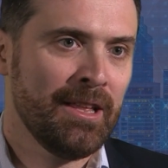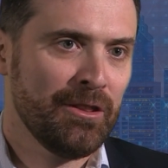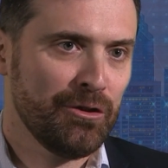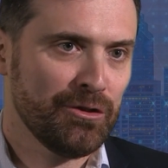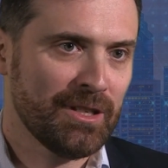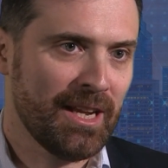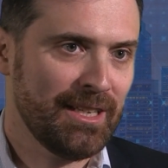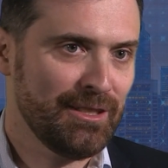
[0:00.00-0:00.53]

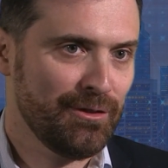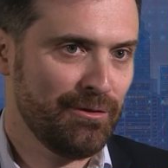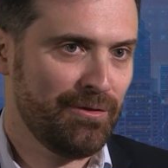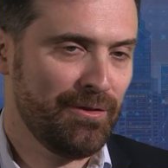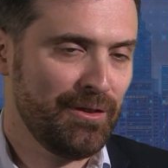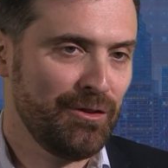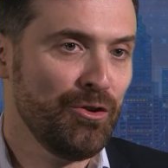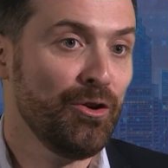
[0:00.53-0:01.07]
Those kinds
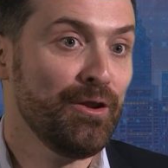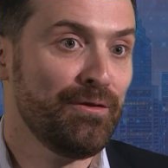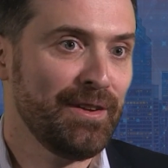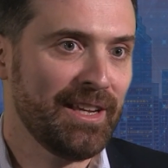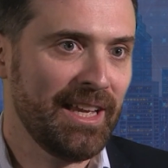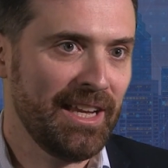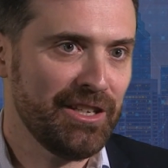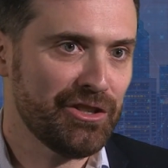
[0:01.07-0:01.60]
of
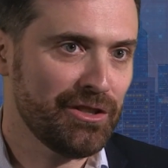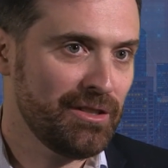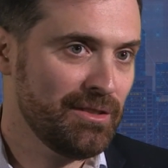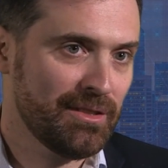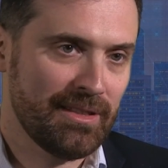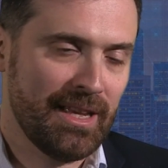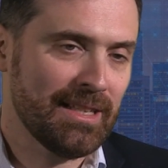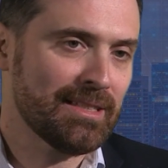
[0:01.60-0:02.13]

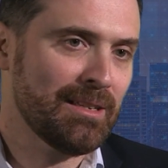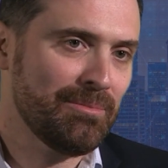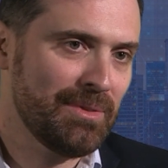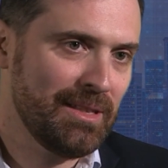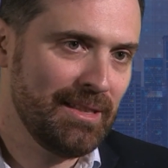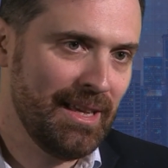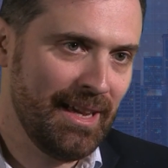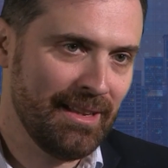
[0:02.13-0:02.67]
notifications, that's
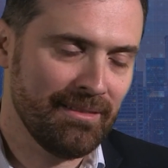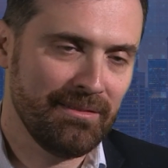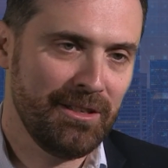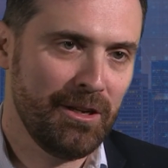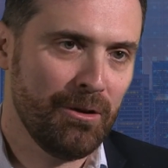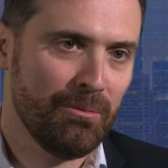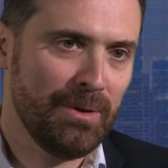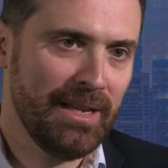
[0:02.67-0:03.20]
something that,
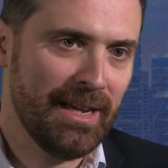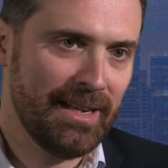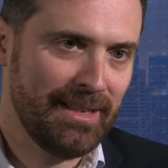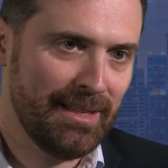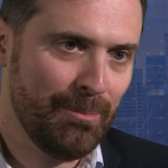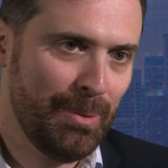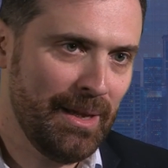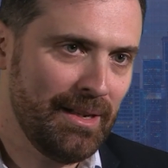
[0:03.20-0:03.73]
we at
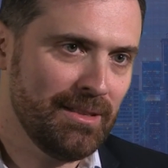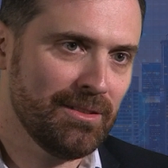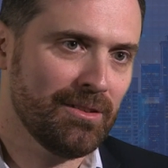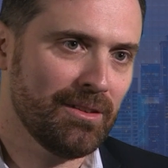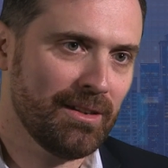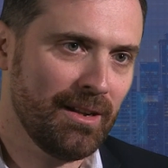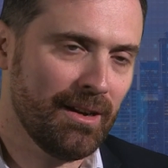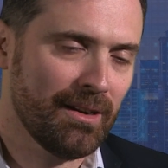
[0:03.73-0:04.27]
Independence and
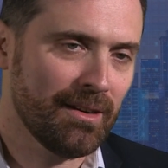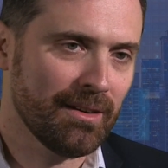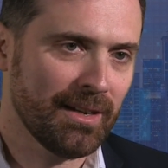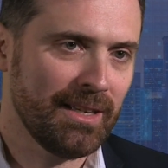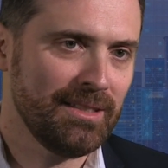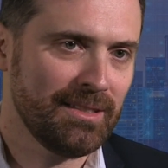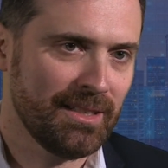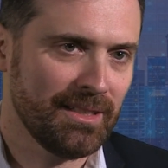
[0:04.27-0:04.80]
our
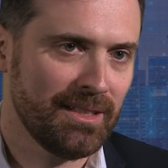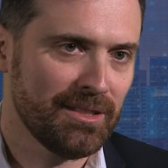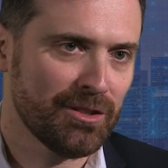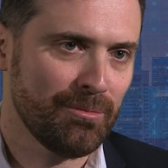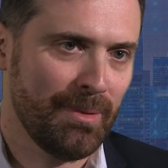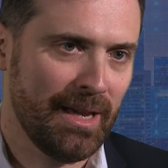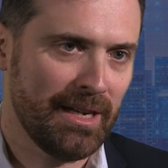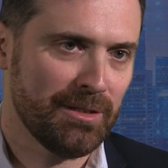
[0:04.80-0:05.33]
case and
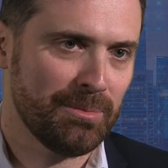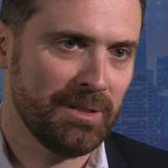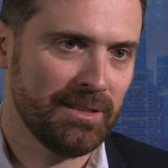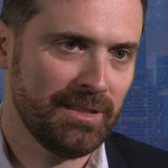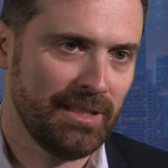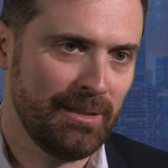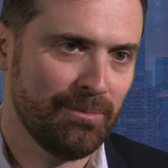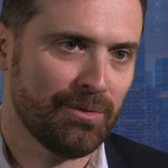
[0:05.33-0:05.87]
condition
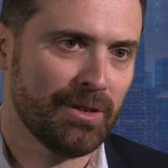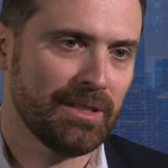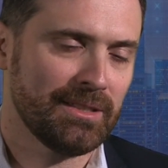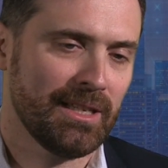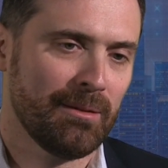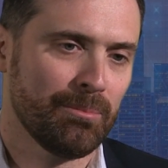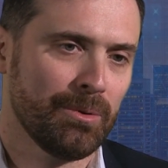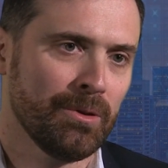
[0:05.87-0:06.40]
management team, for
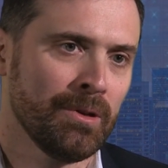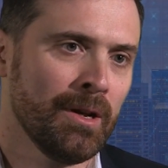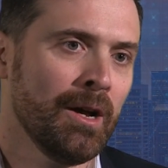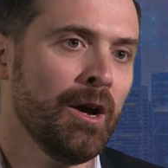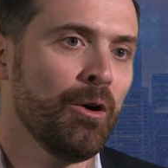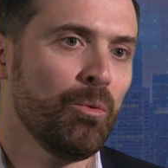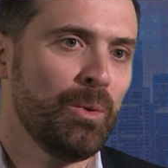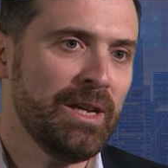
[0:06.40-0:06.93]
example,
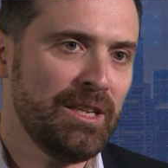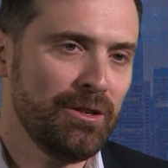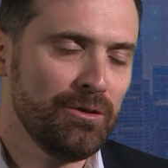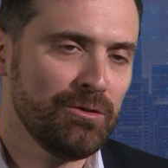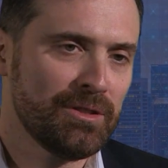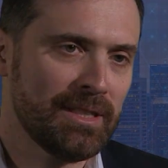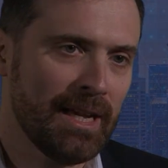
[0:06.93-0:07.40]
we use